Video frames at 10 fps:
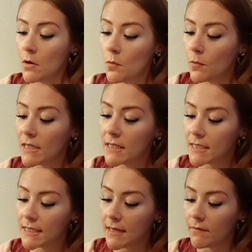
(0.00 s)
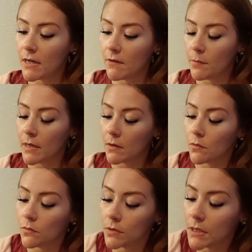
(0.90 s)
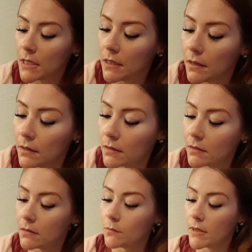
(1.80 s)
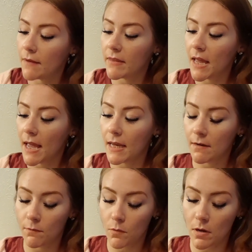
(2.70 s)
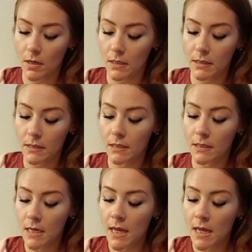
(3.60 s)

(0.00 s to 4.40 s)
What is the Seven of Pentacles here? We have the Eight of Wands.